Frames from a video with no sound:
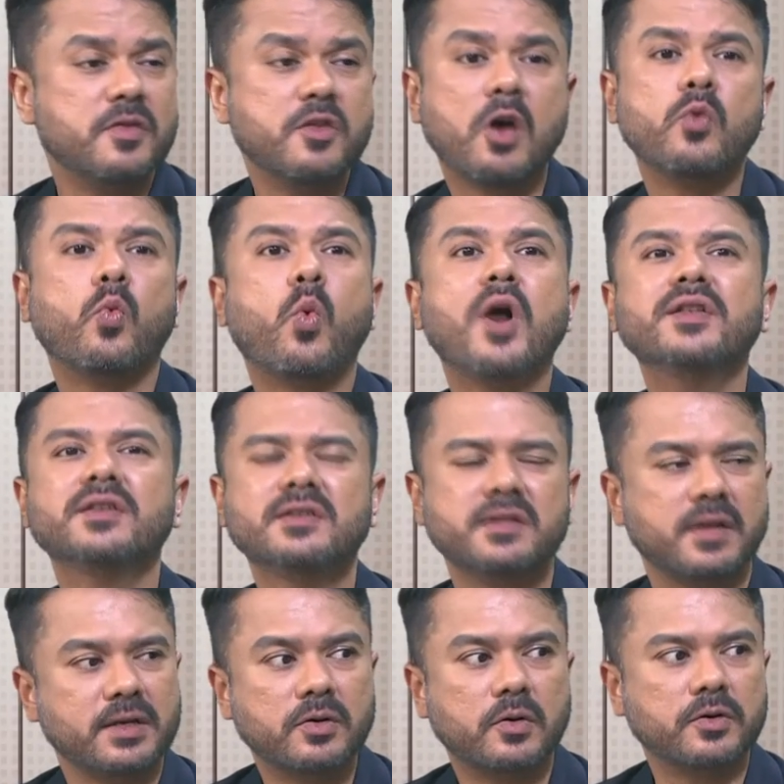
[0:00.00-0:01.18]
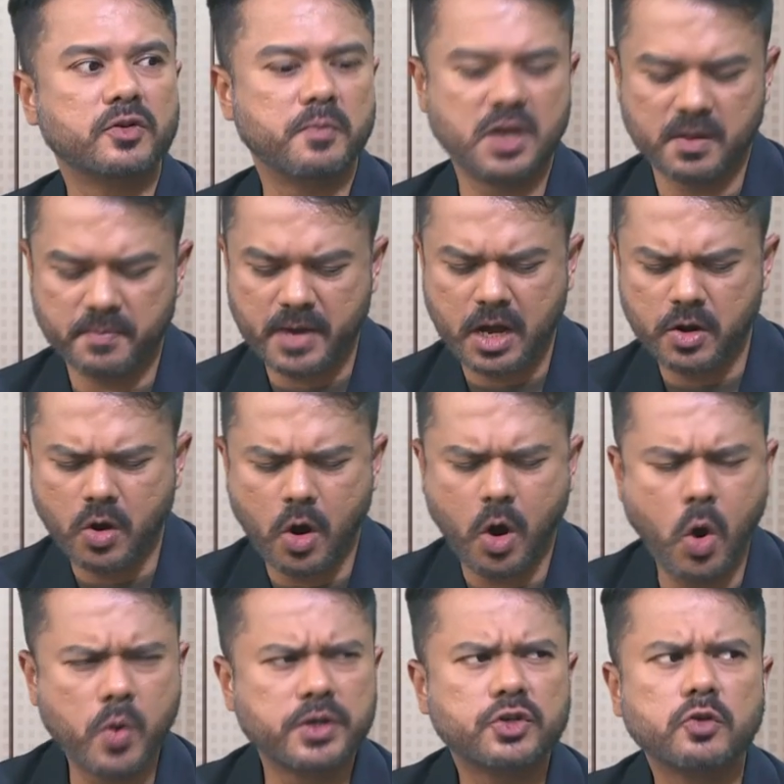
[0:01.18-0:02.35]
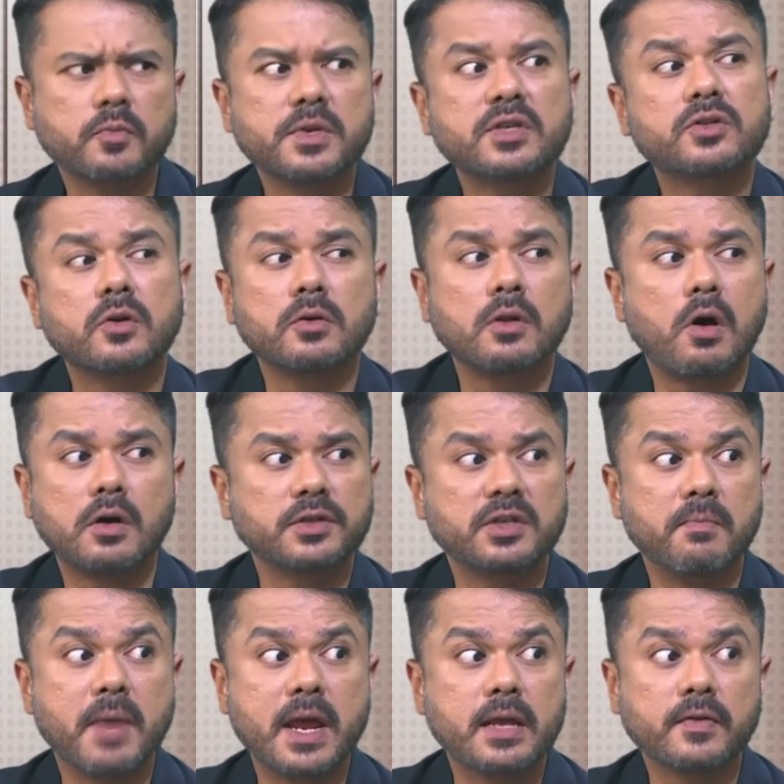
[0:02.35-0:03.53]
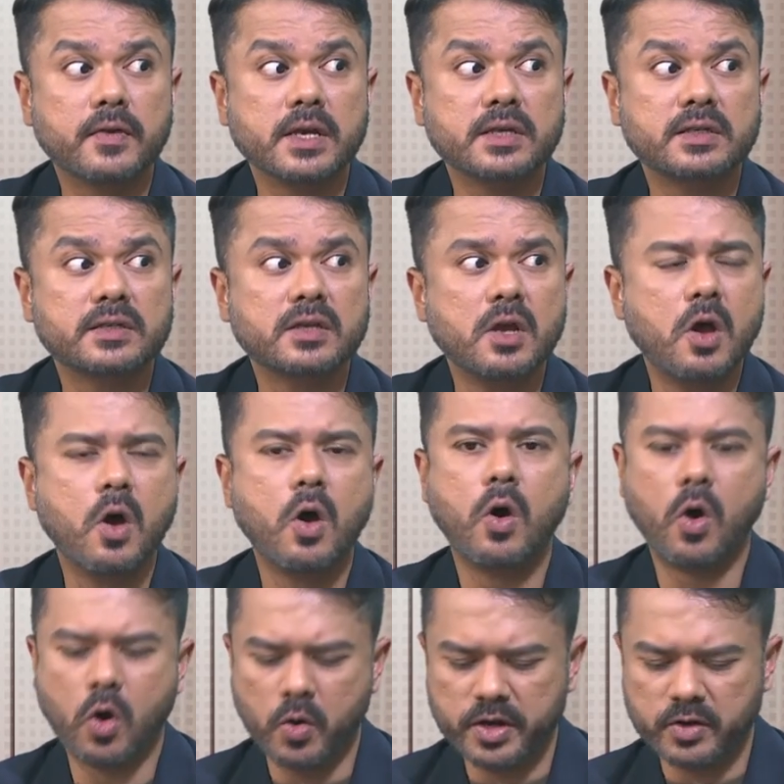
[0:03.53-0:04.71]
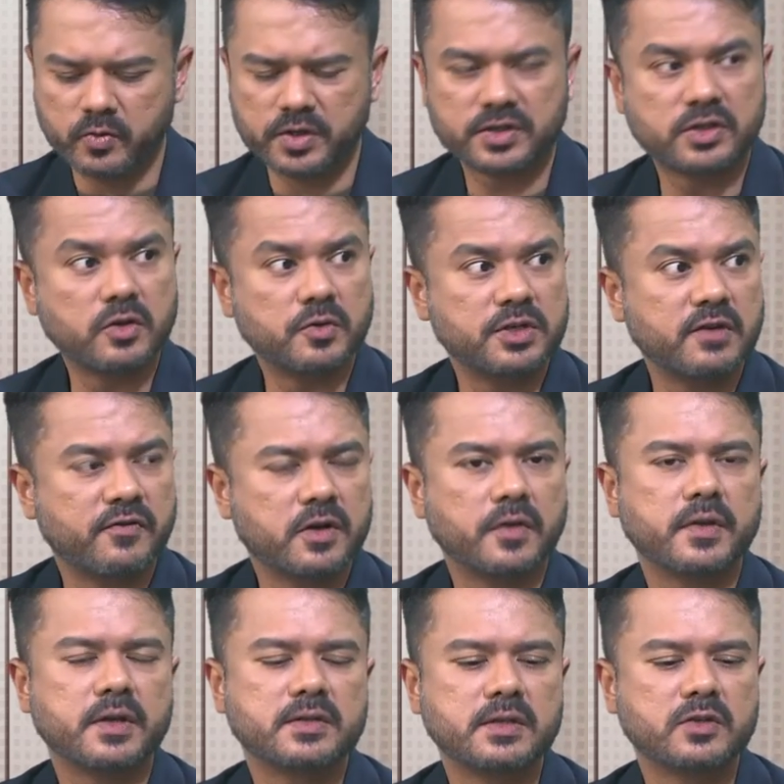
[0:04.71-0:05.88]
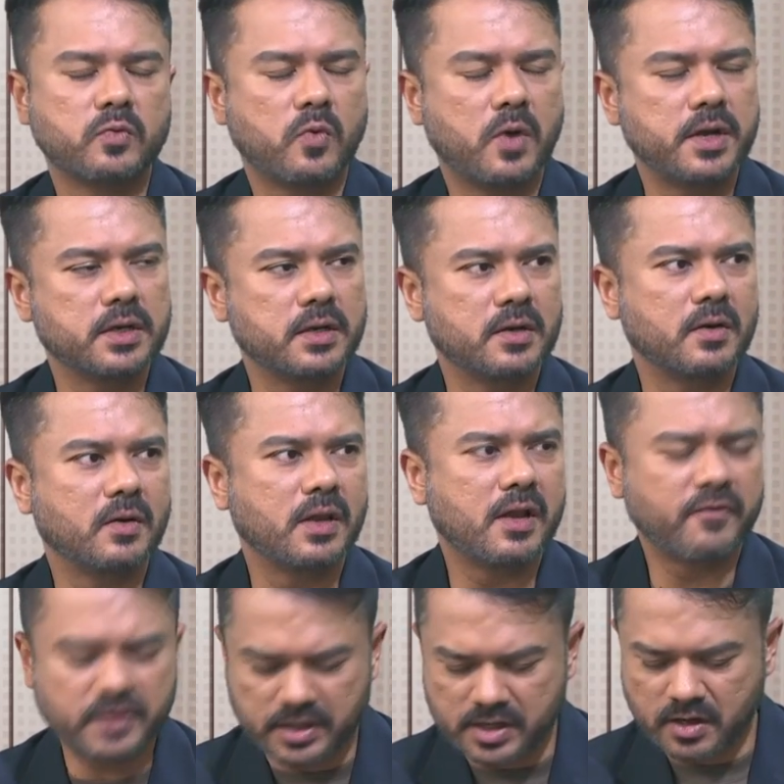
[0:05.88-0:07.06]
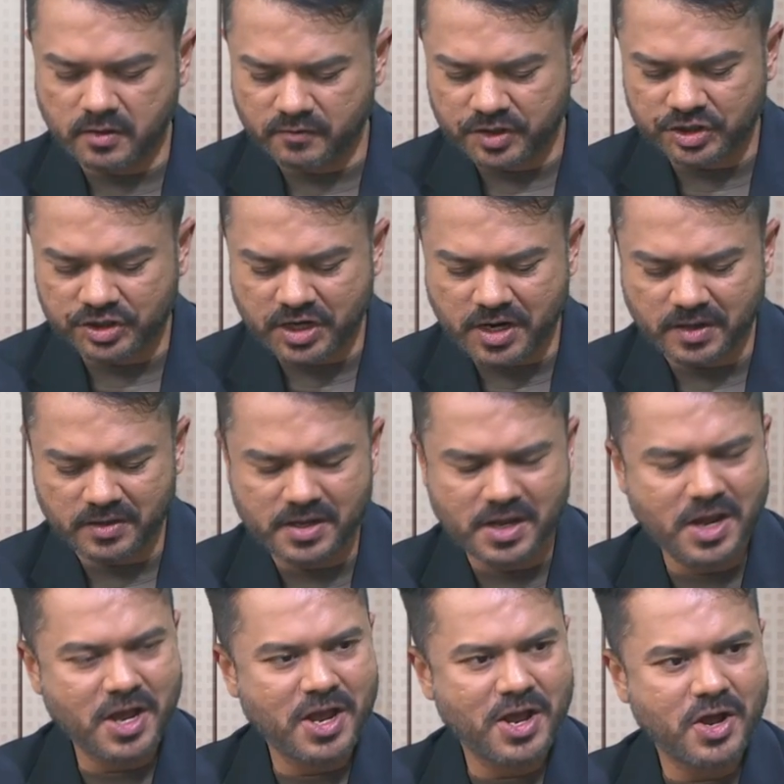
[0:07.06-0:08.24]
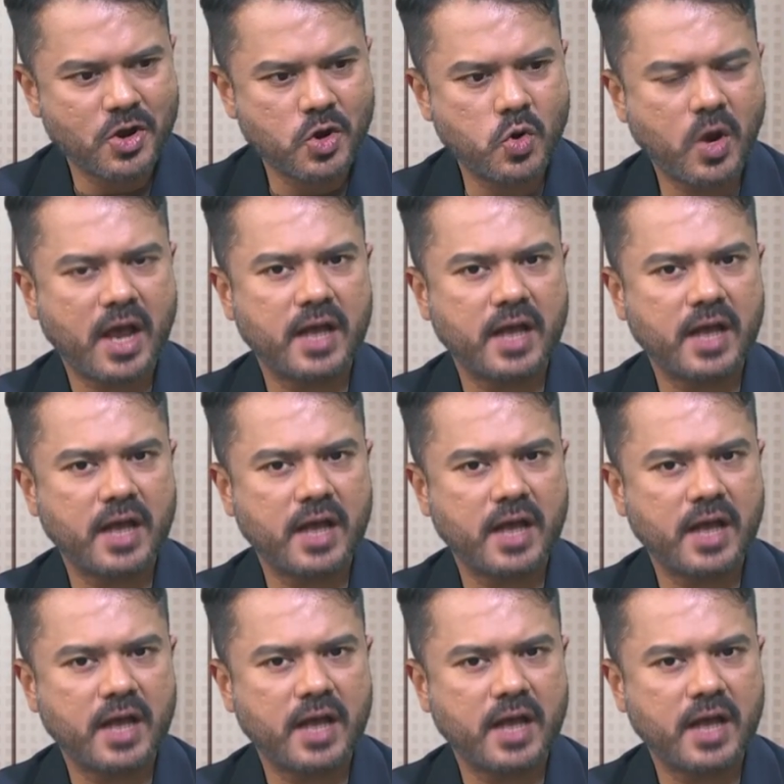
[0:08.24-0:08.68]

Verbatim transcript: Not once did they talk to me about, oh, it took me so long to make this. Oh, it was so difficult. There's this one lovely girl, Rochelle, who